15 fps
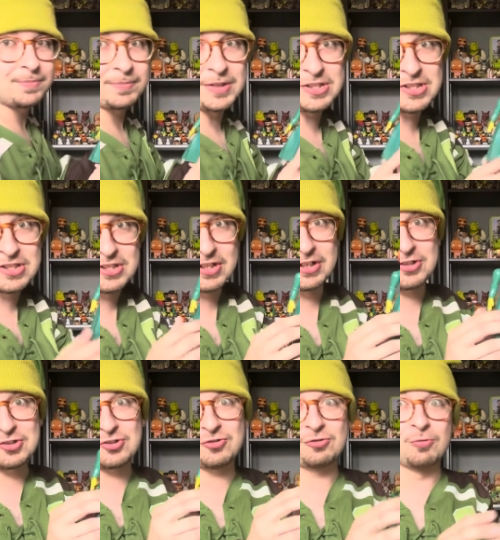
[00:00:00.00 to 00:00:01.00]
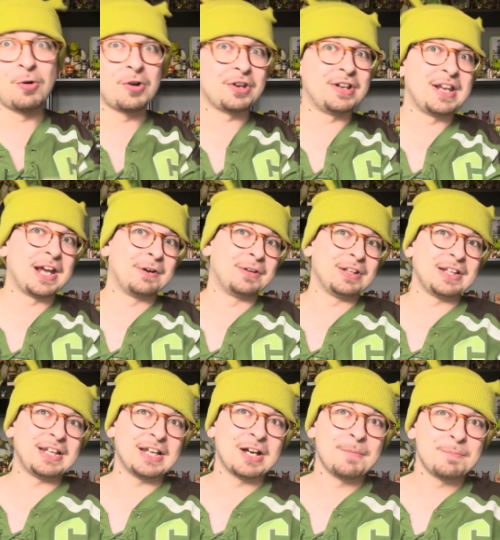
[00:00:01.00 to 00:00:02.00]
this is an
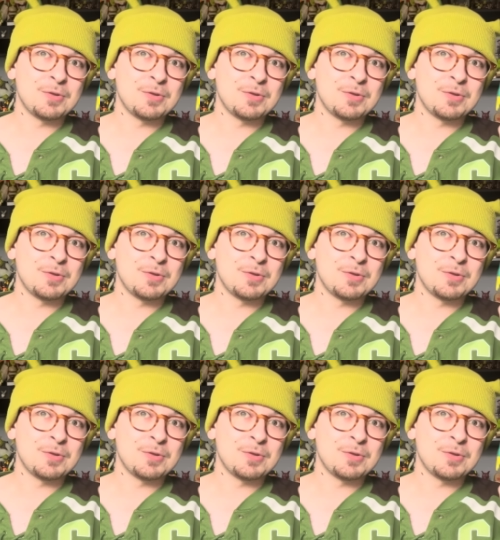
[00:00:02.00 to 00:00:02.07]
extraordinarily